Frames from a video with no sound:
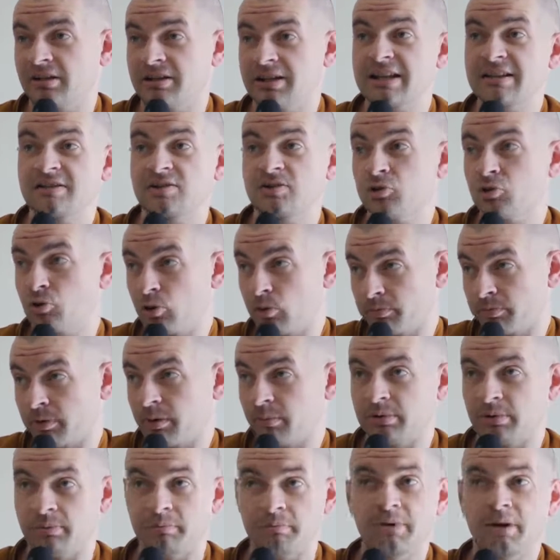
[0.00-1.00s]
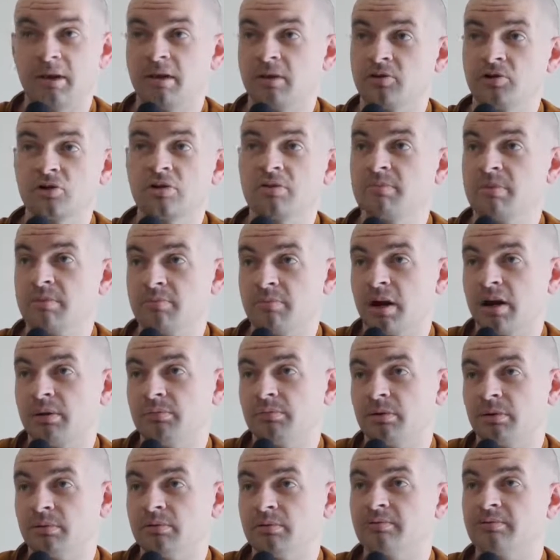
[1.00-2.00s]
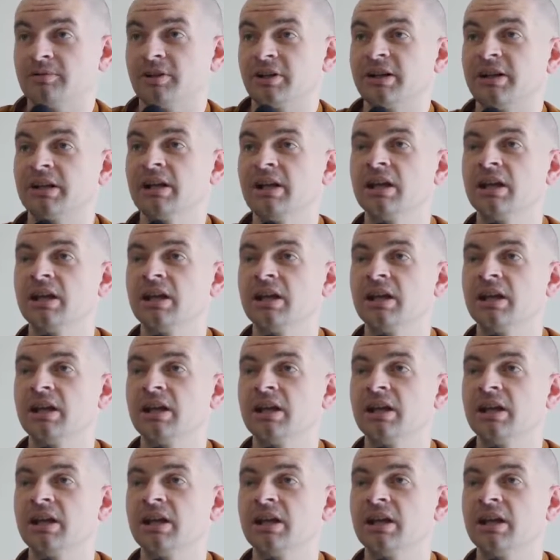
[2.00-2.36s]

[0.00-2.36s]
That's your problem. Shouldn't be my problem, right?